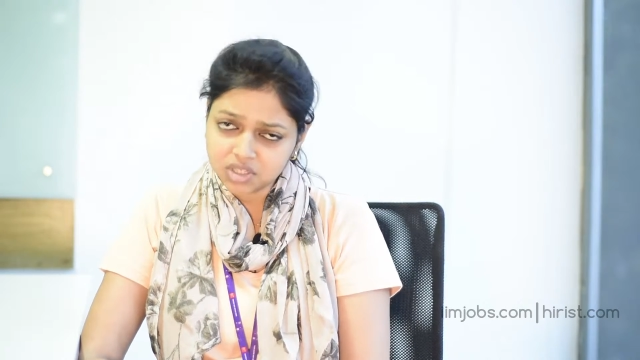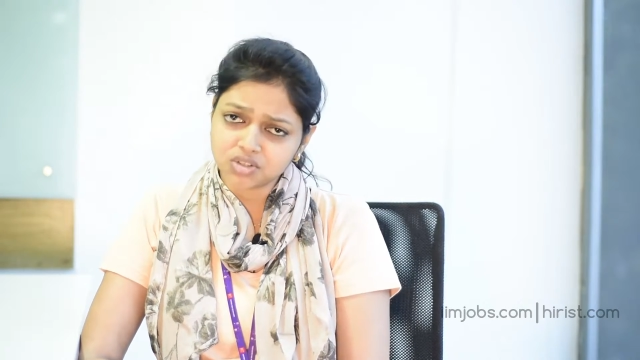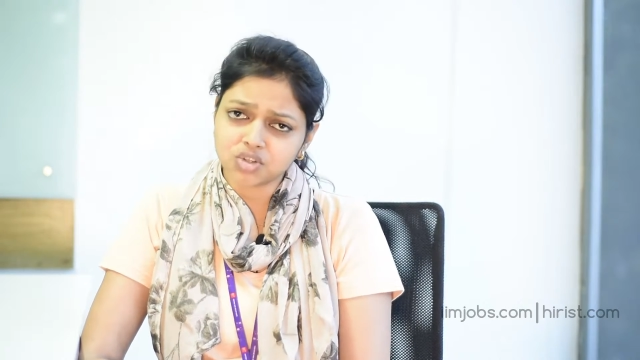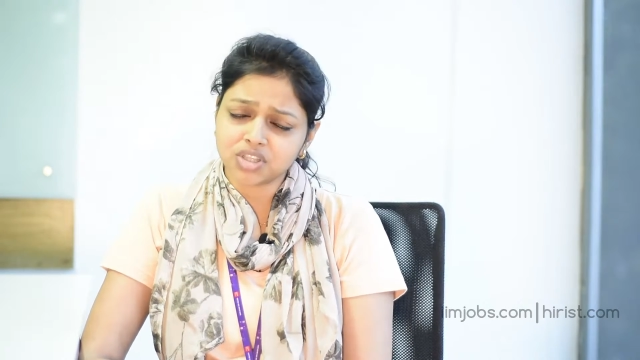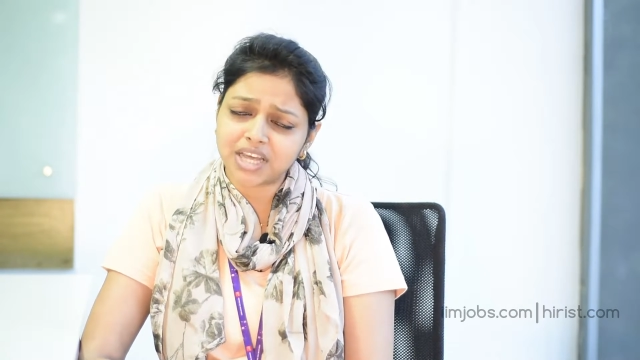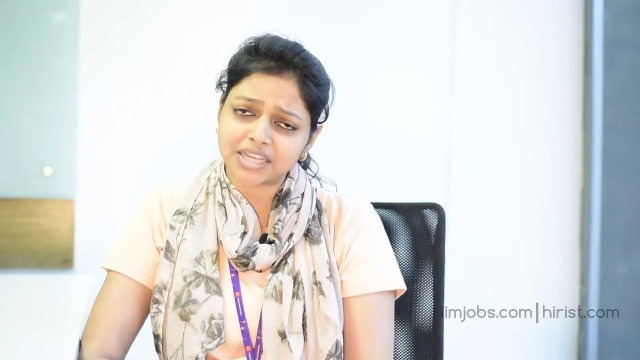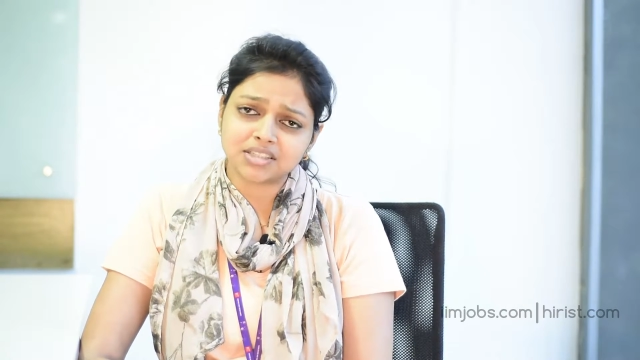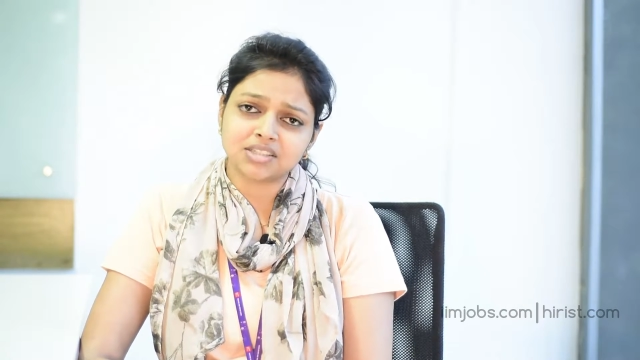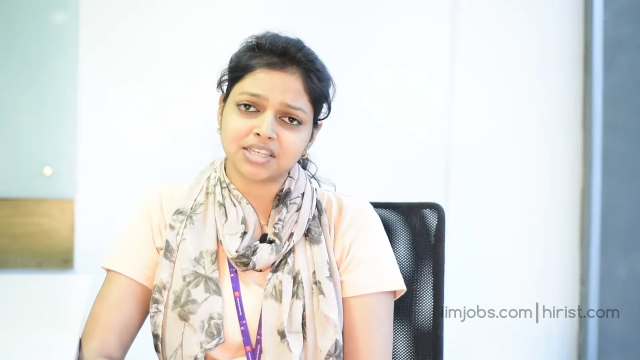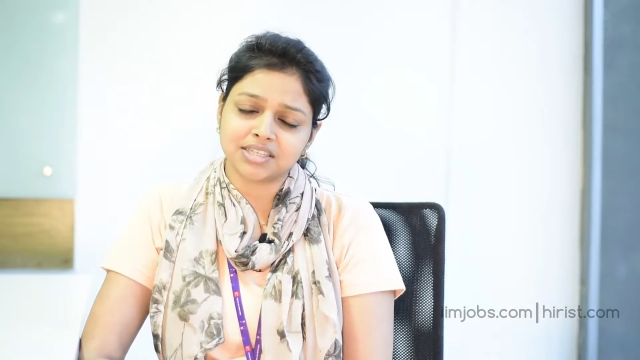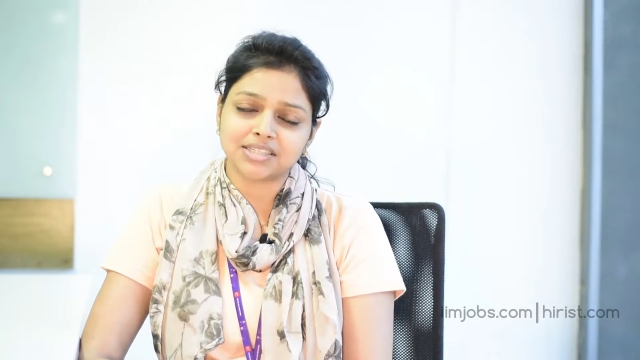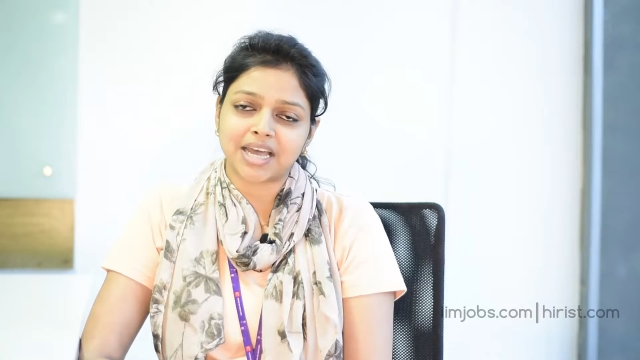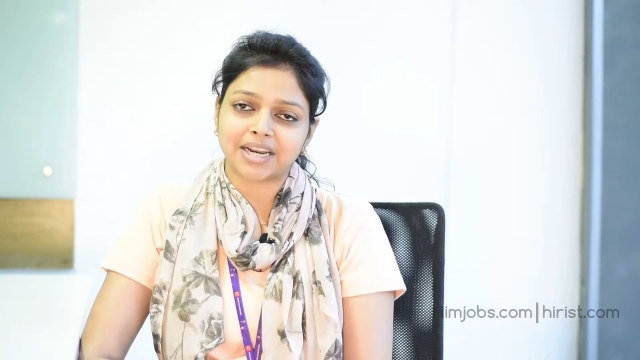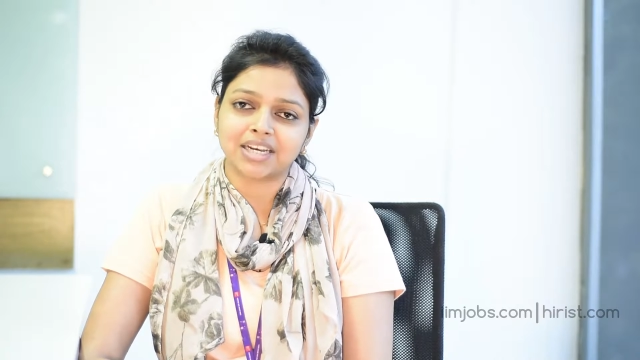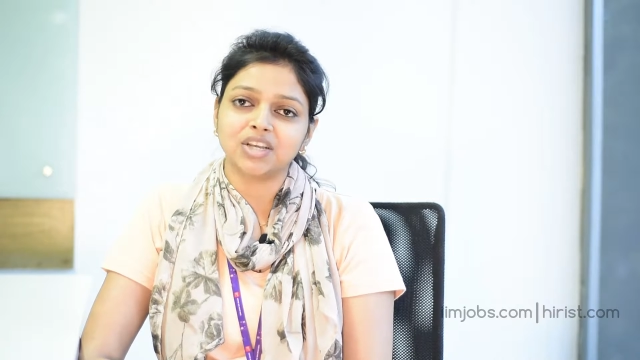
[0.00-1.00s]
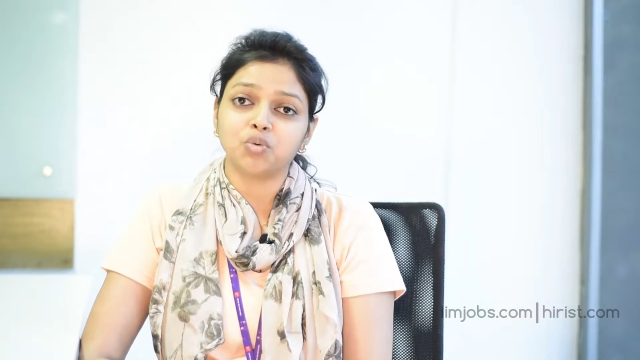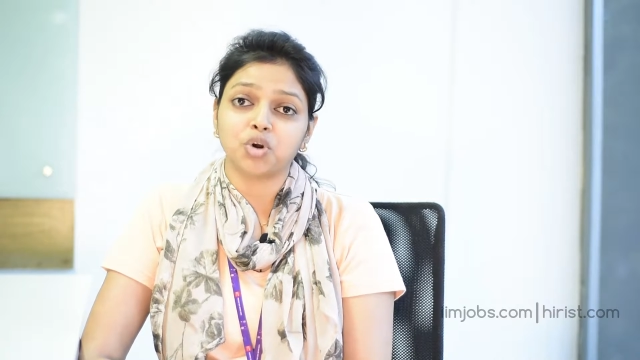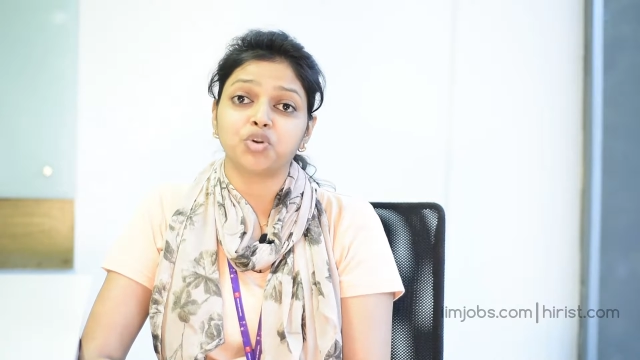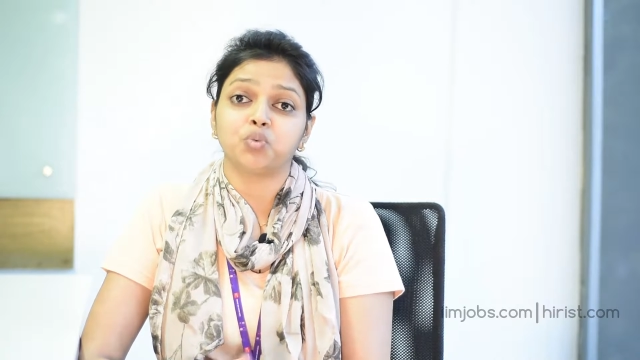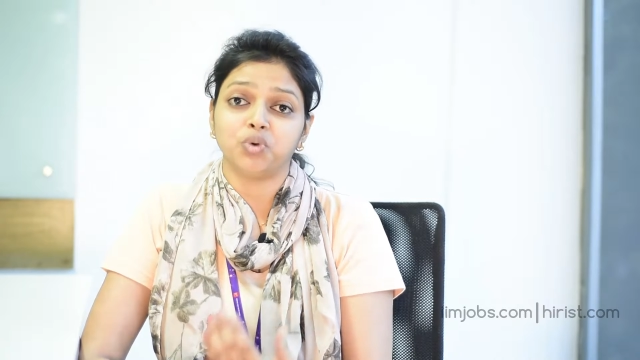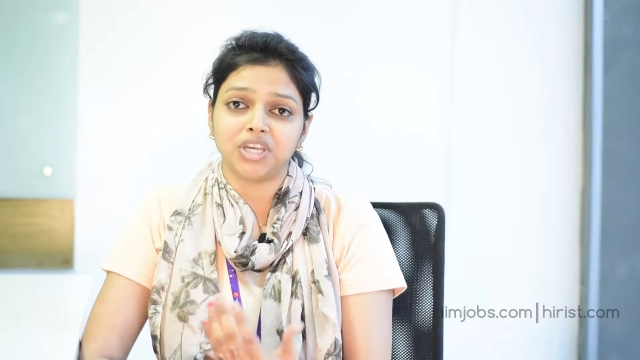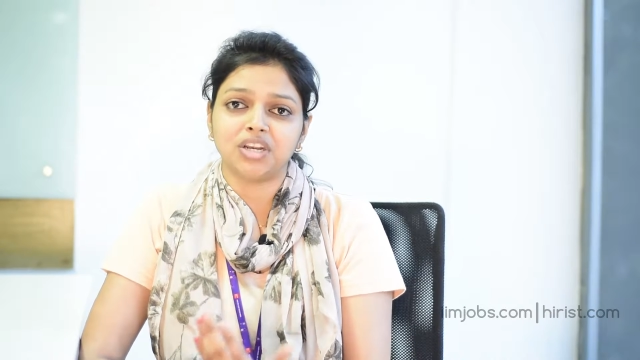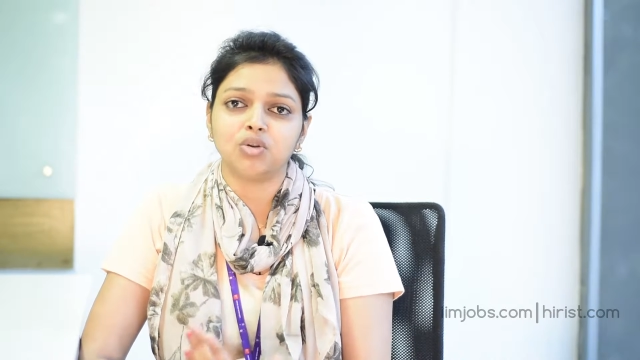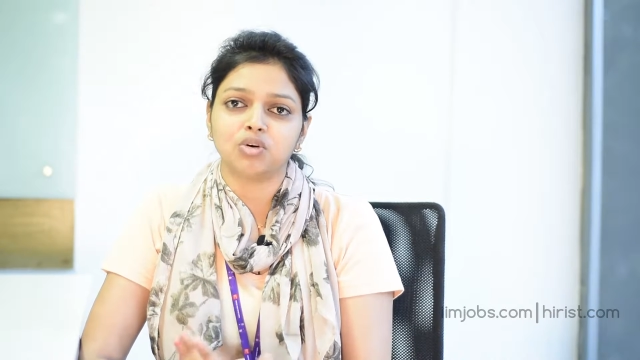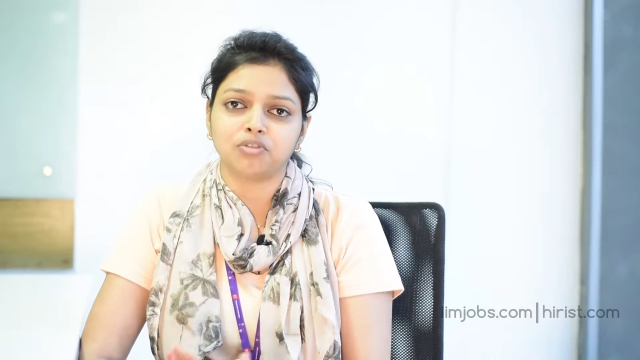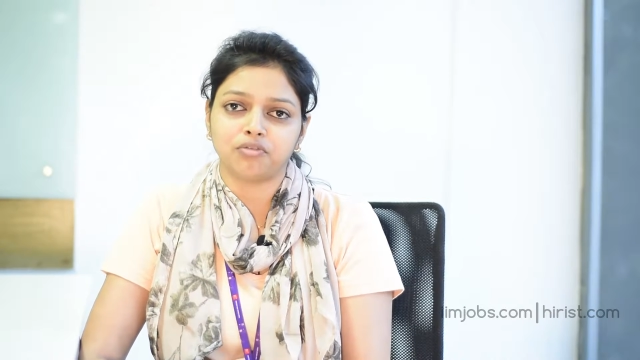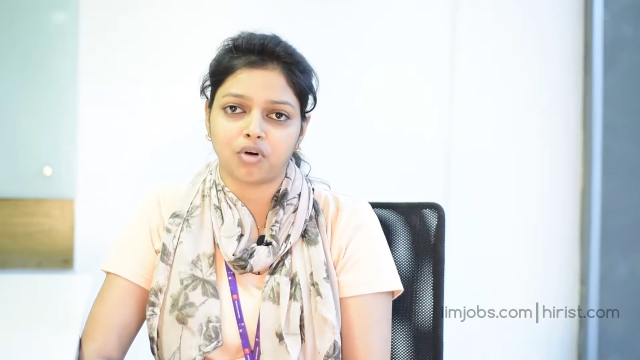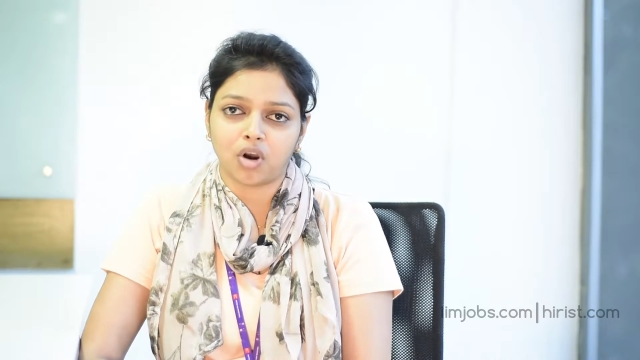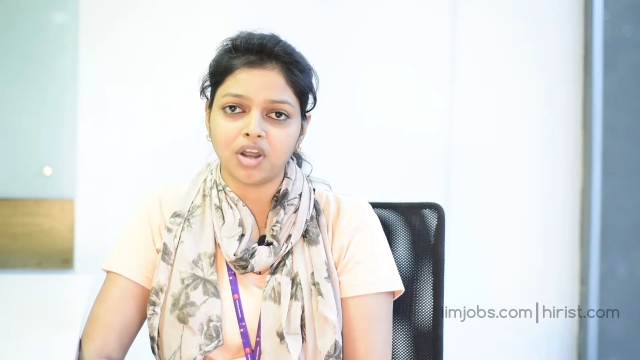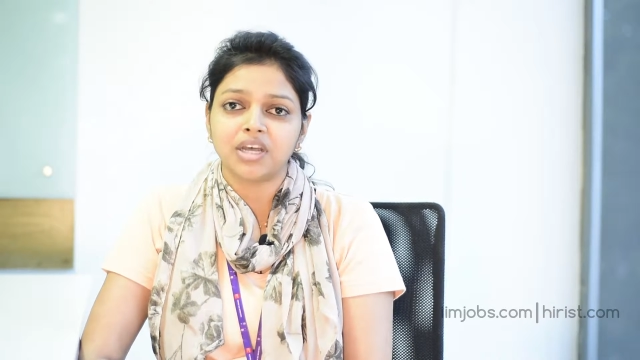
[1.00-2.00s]
So that's exactly what we look
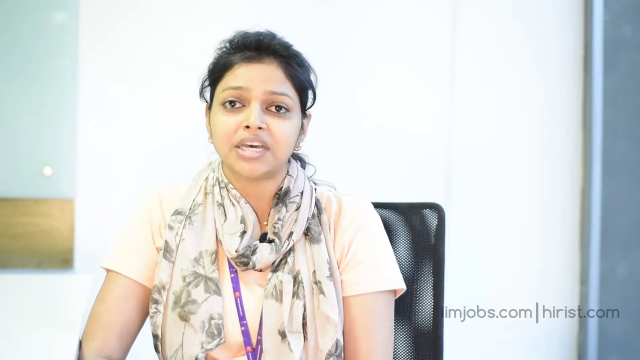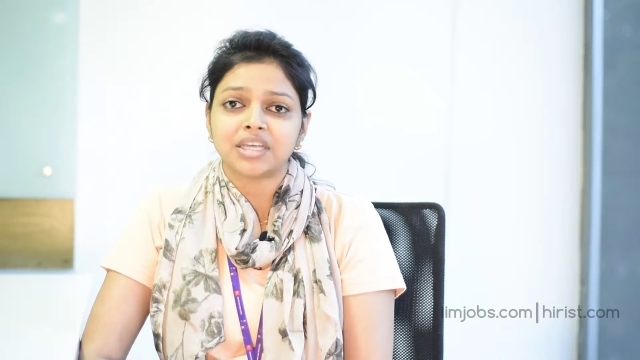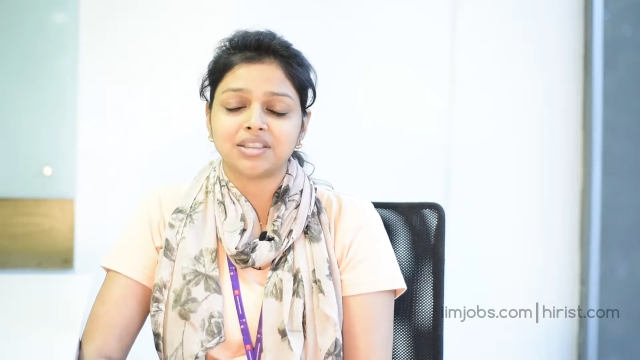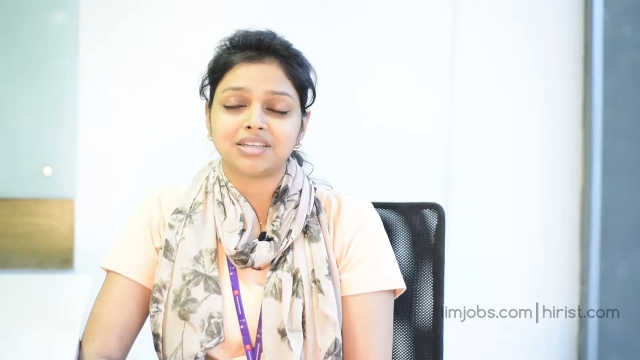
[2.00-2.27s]
for,